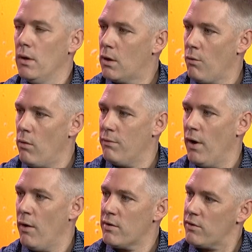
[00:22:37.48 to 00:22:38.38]

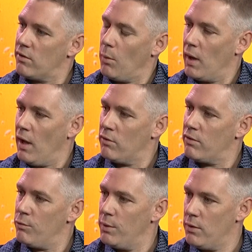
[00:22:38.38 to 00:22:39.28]
coronavirus to someone else
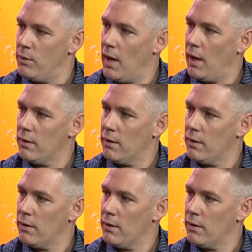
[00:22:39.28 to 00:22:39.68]
if we do that?